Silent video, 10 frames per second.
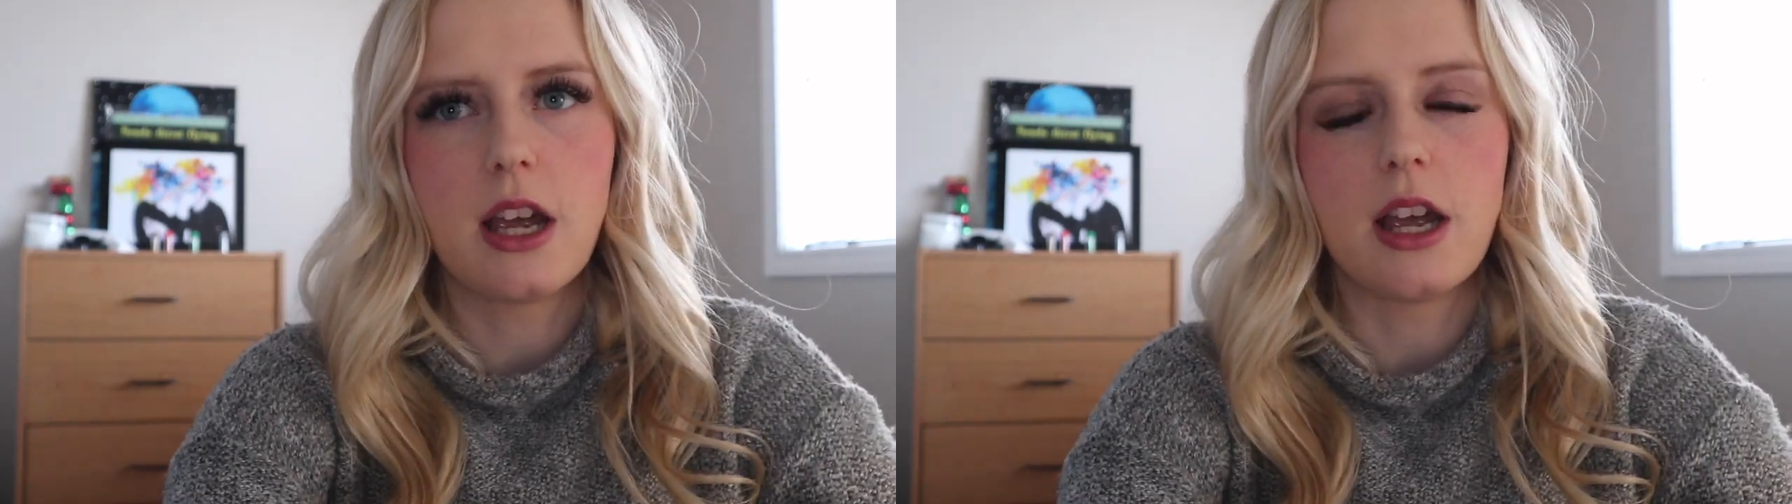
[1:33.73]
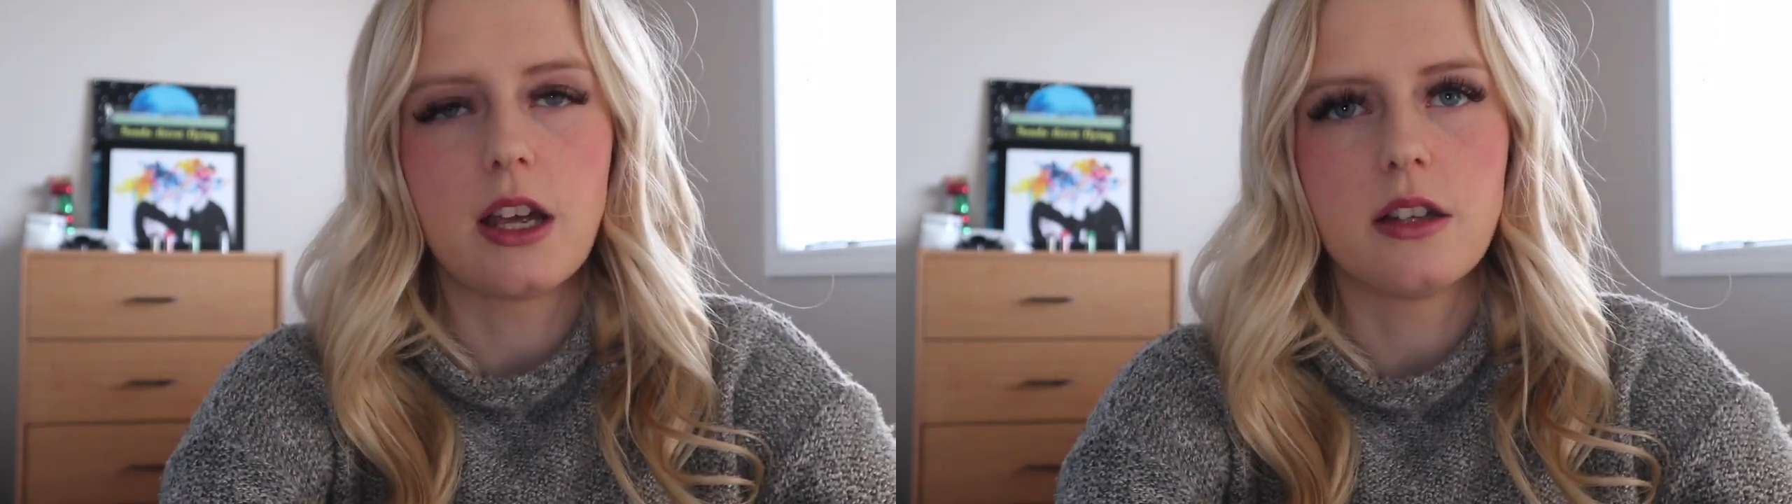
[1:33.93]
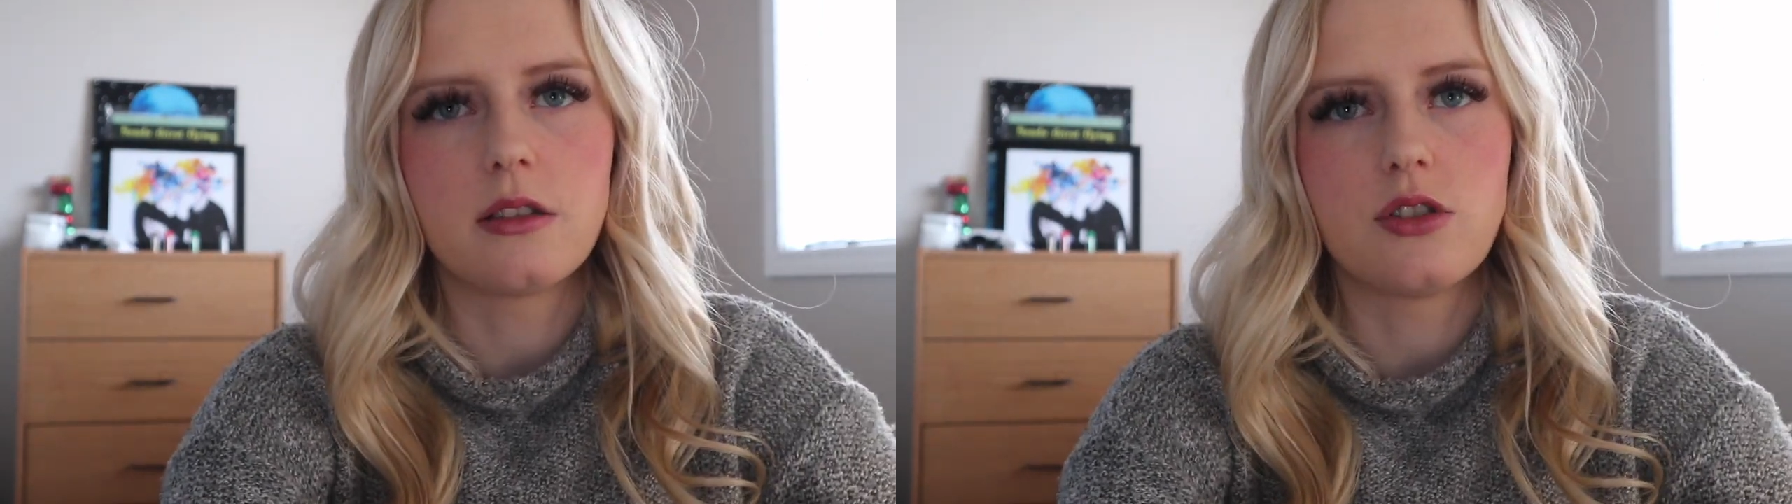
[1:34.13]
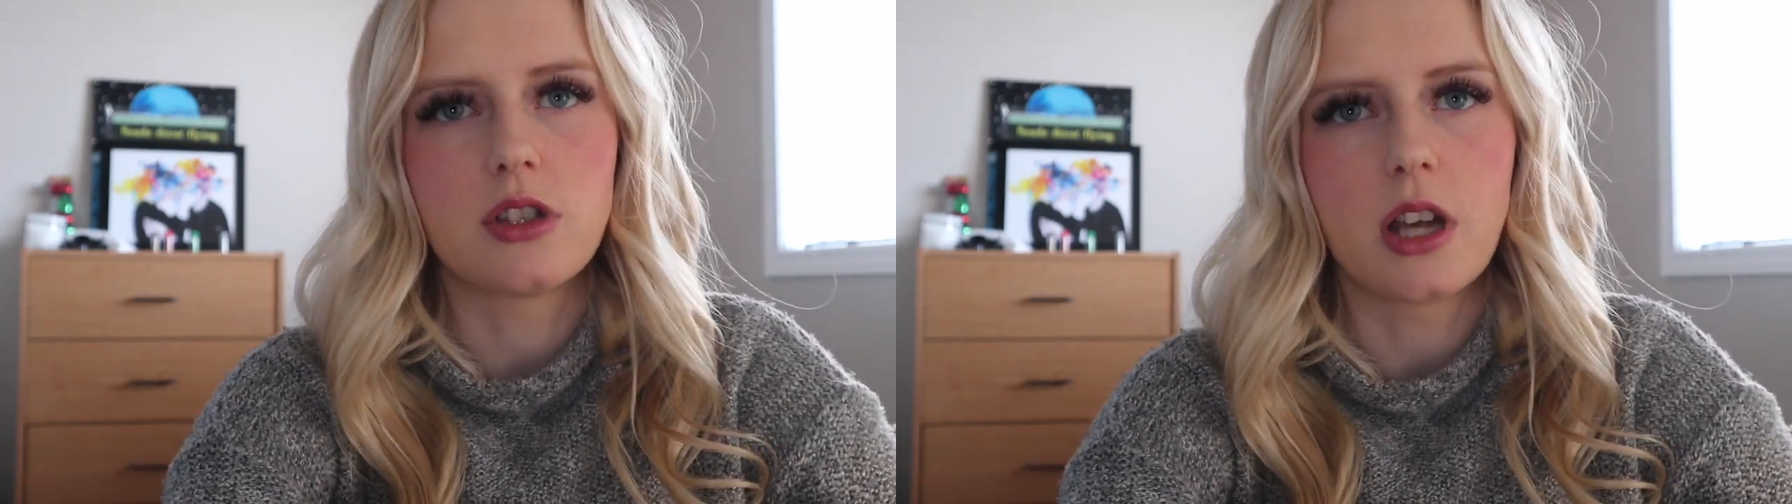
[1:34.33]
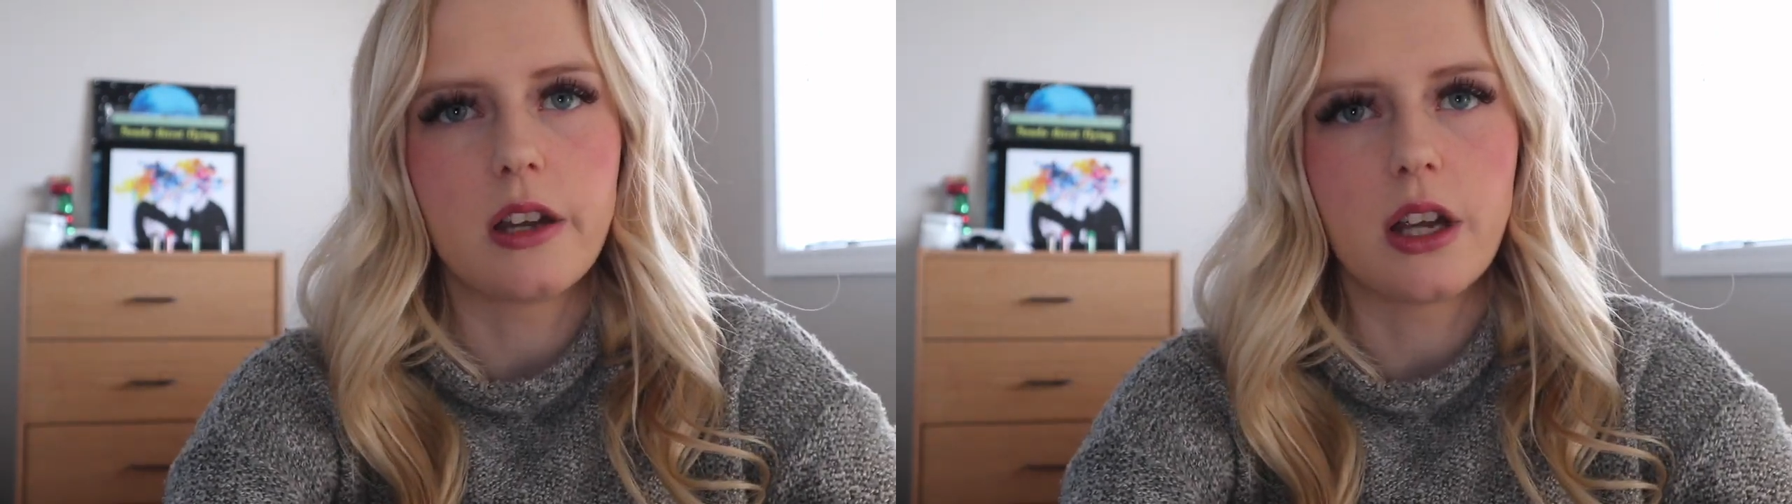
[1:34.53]
and
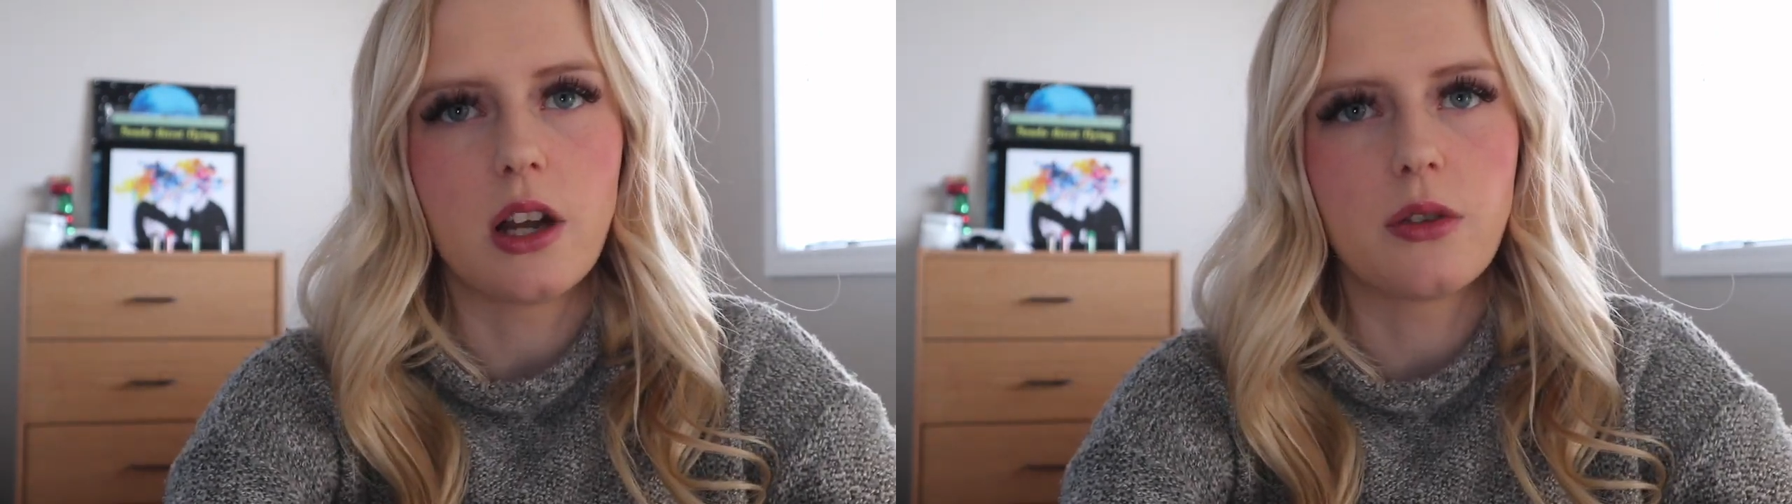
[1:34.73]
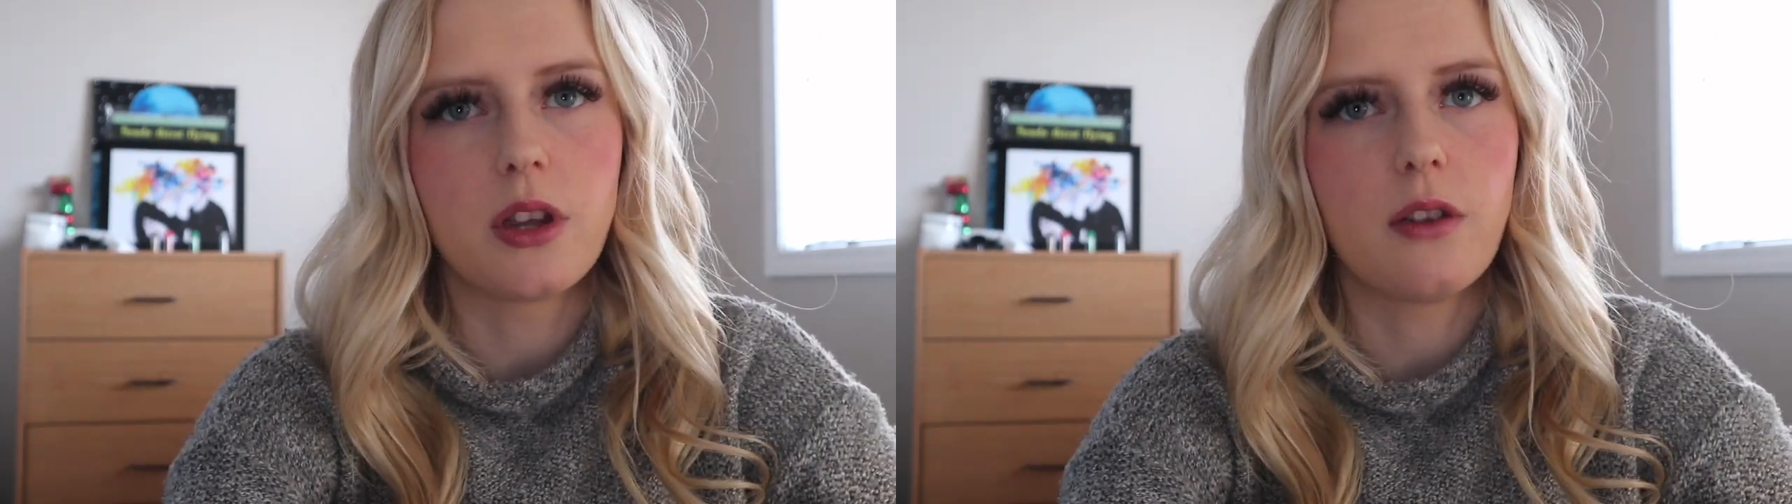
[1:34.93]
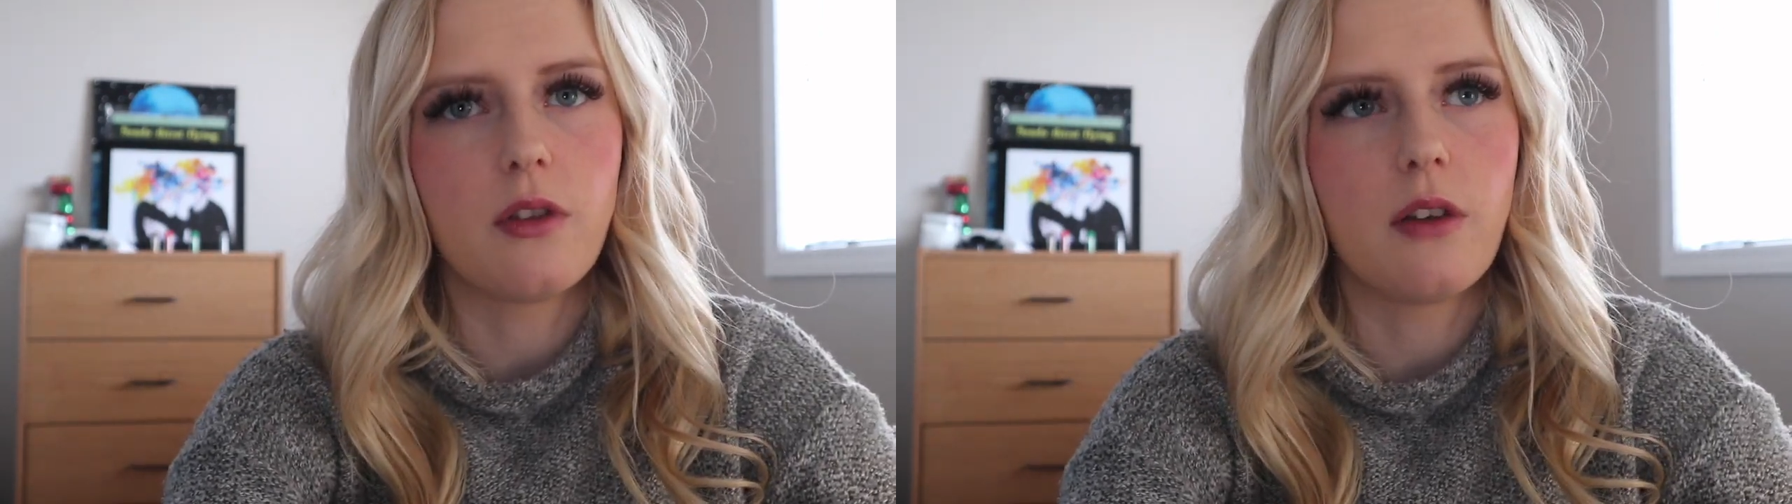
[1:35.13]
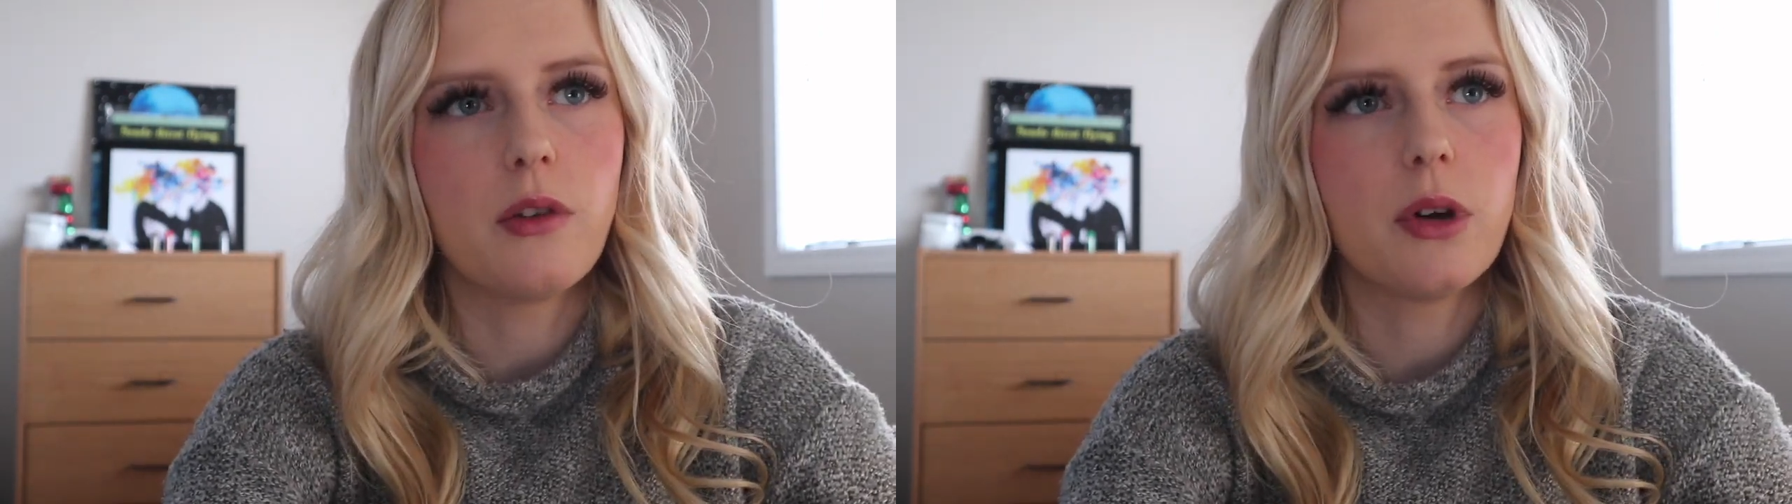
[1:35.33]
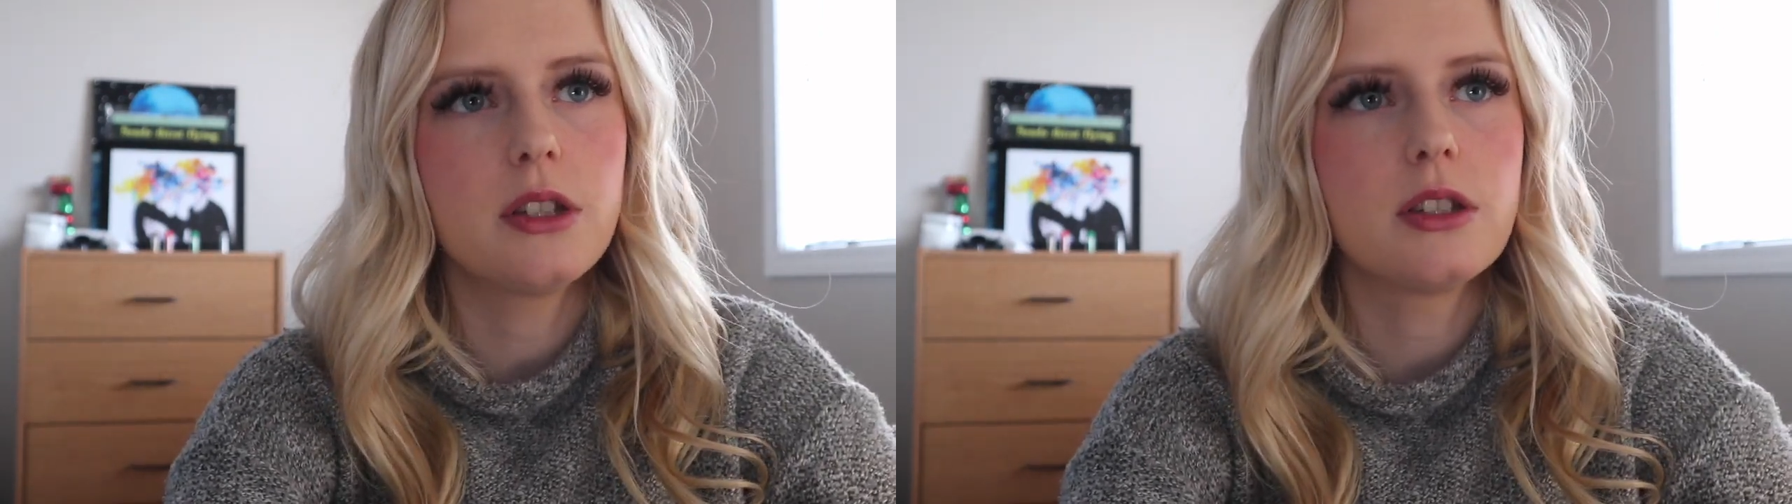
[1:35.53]
just kind of get out there for
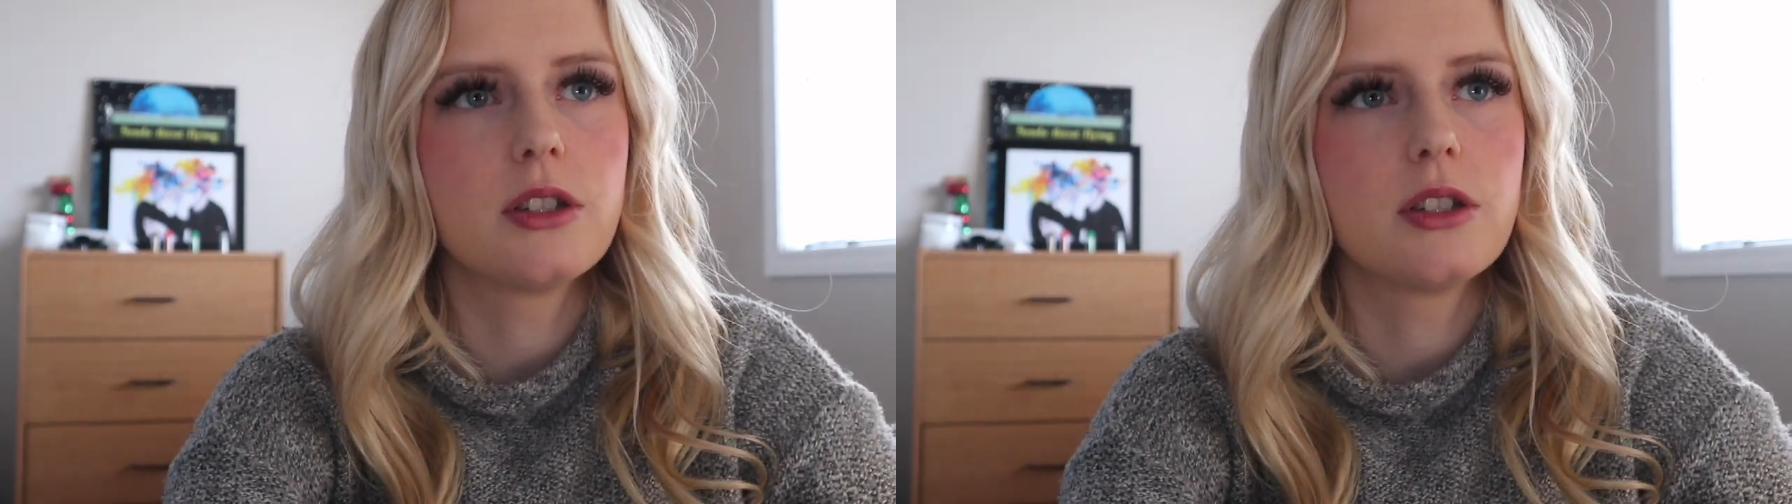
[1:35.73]
everyone.